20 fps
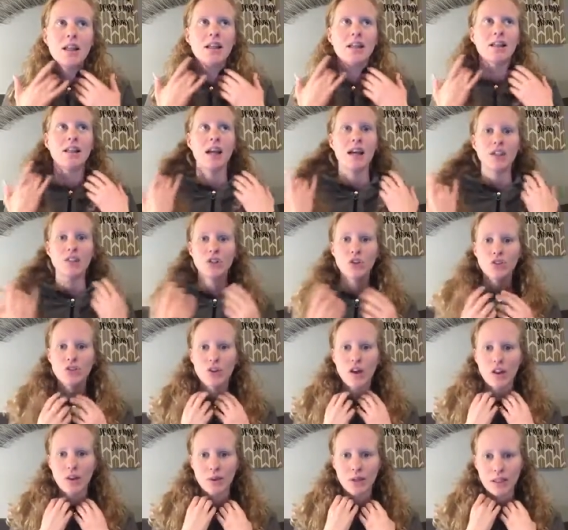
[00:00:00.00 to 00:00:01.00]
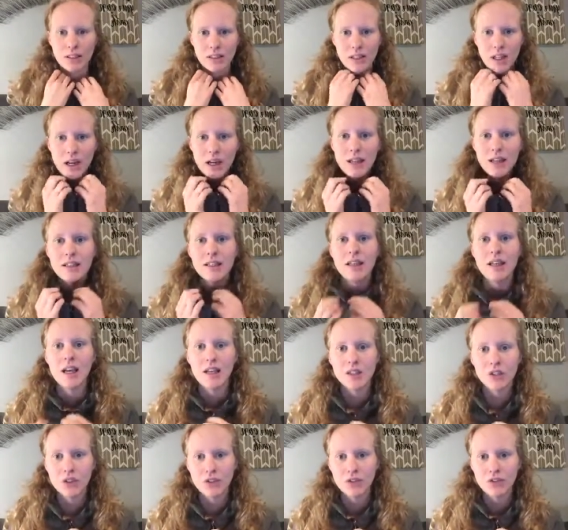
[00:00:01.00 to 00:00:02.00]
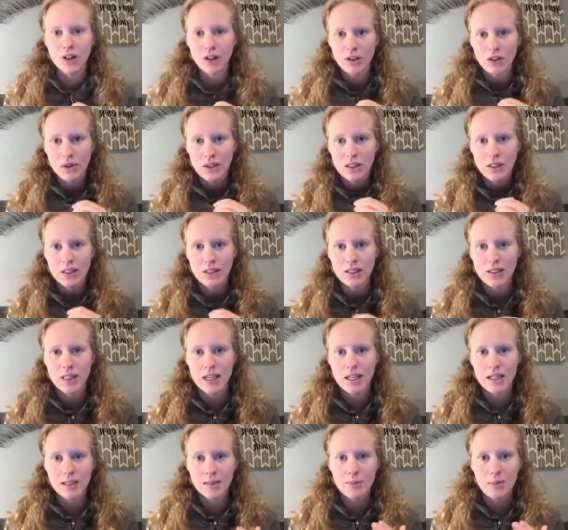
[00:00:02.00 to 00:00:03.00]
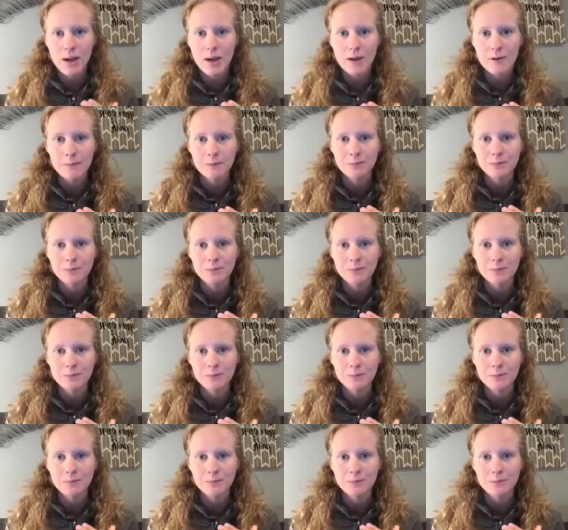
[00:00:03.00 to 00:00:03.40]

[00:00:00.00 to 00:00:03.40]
yes, you're following a diet, yes, you're following these things, but